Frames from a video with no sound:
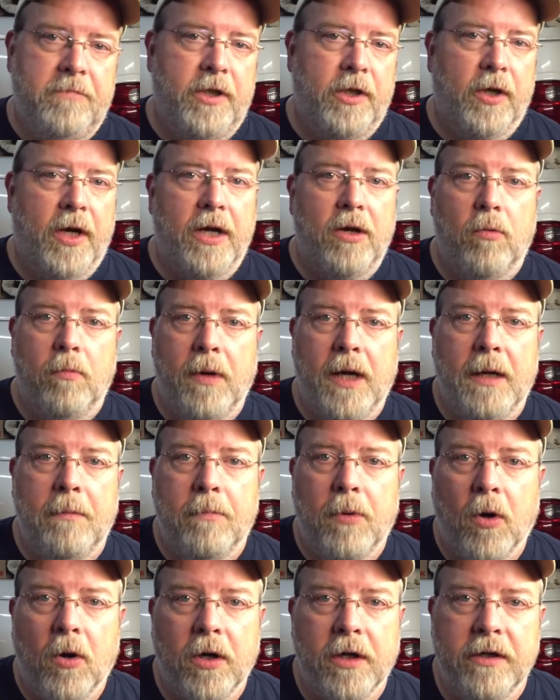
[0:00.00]
I don't
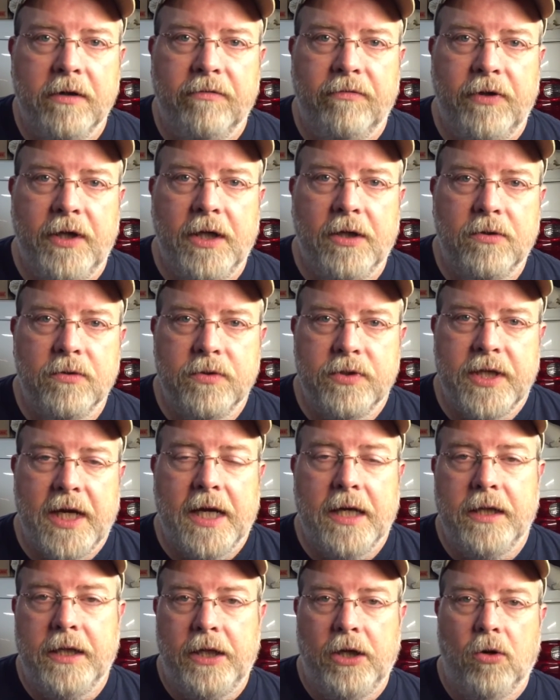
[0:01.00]
mind parking the vehicles
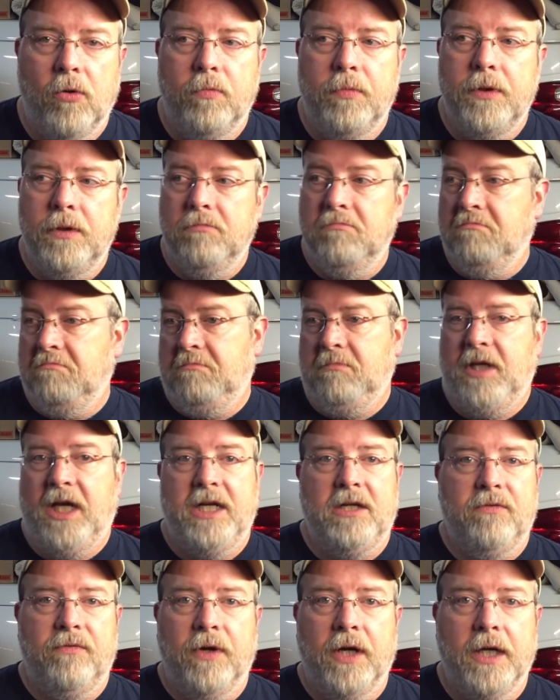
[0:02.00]
out in the open.
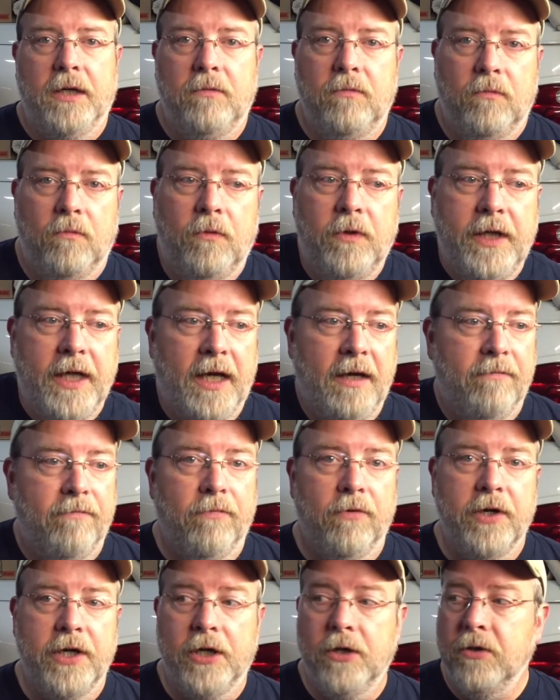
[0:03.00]
That's fine. We have
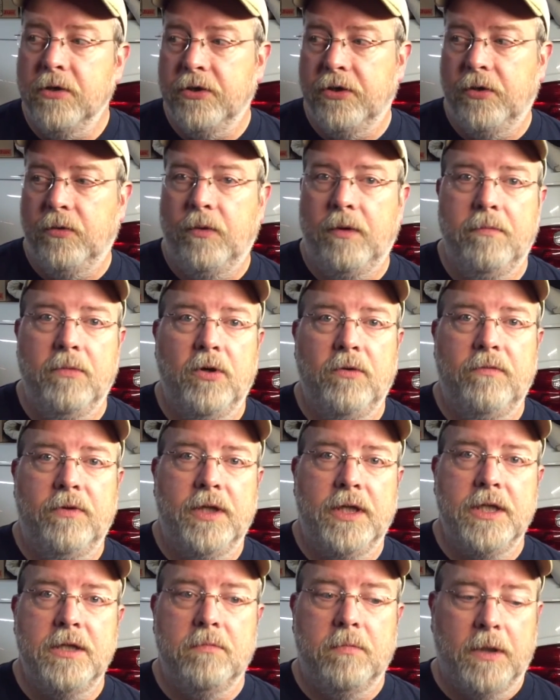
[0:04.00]
for years till we moved to
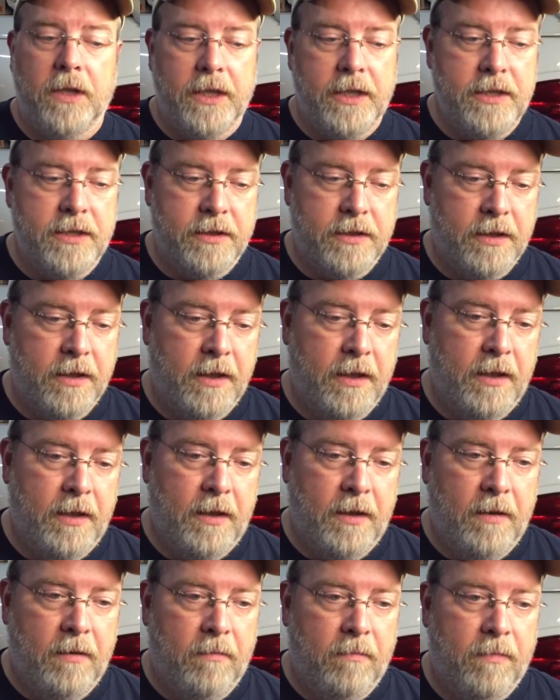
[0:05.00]
this place,
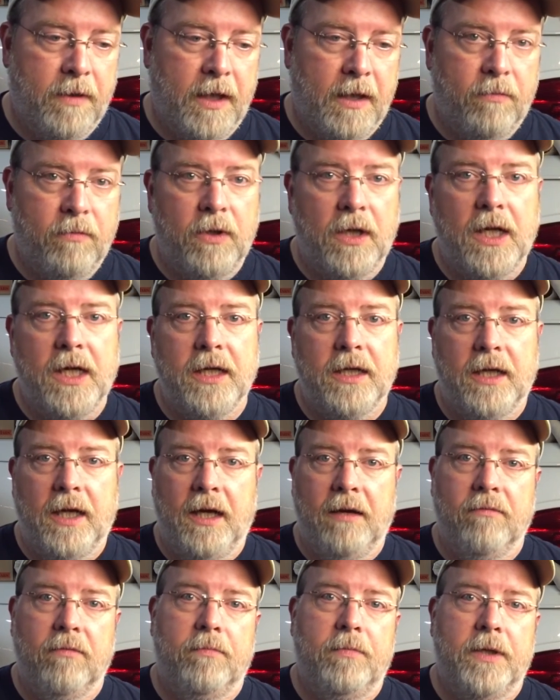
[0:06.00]
but I would like to
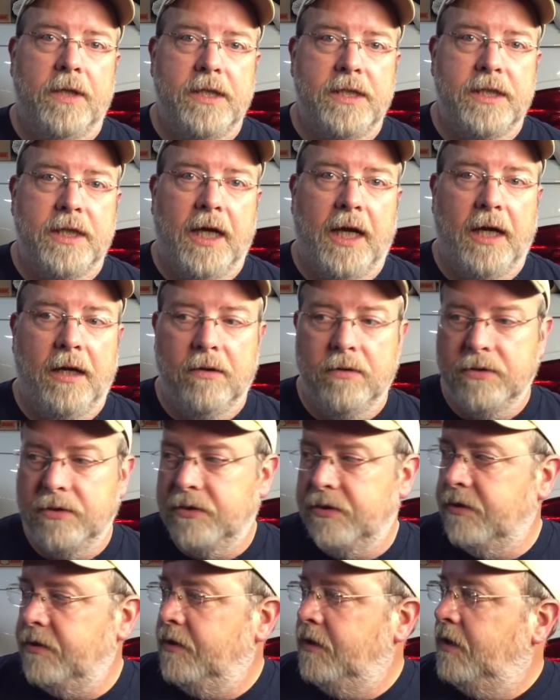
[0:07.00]
have a place to
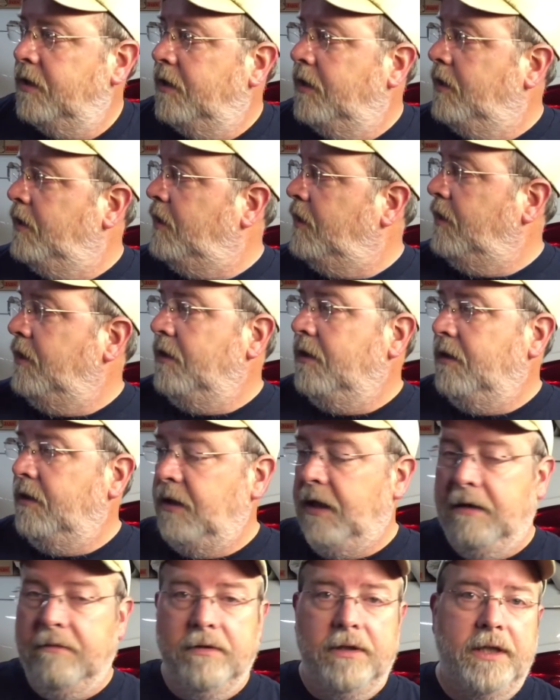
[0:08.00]
house
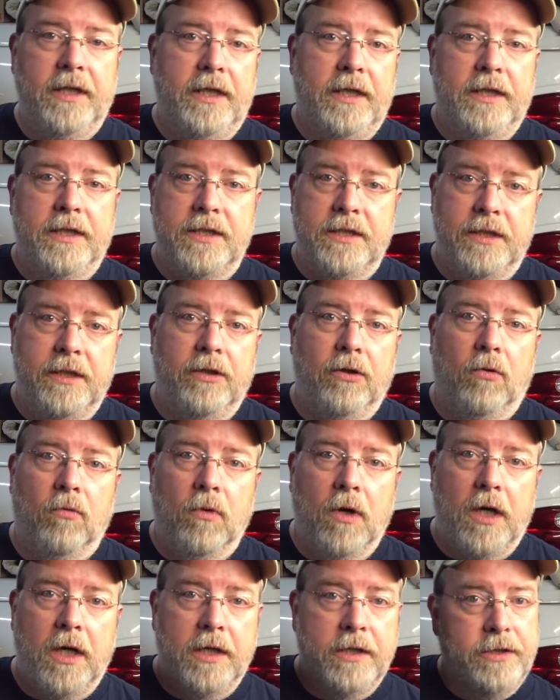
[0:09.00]
everything that's in the
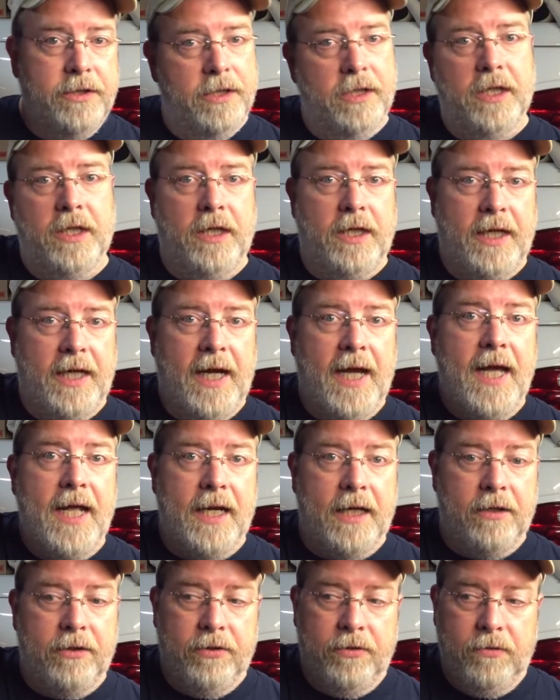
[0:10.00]
garage, and then in the
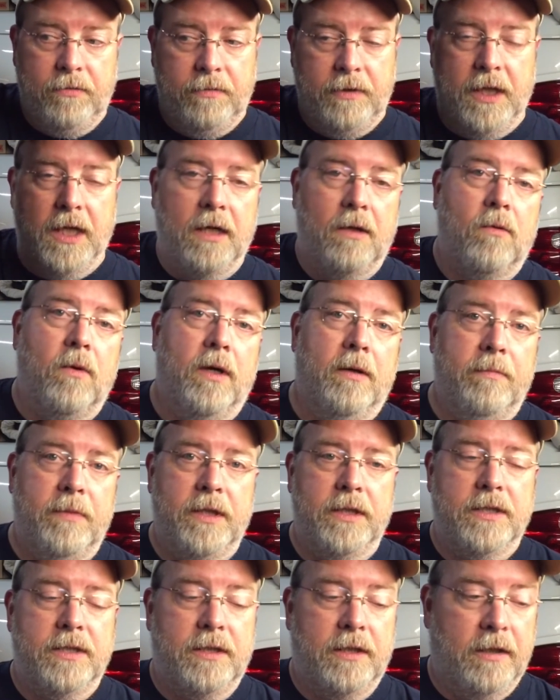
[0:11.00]
attic too we got quite a
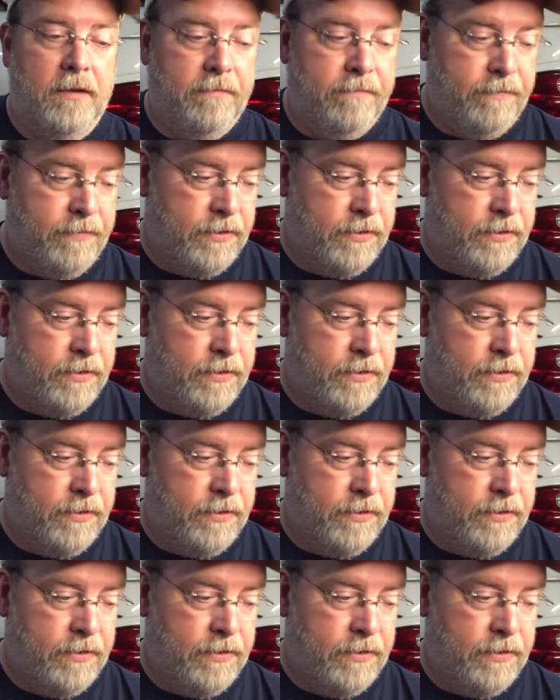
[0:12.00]
bit of stuff.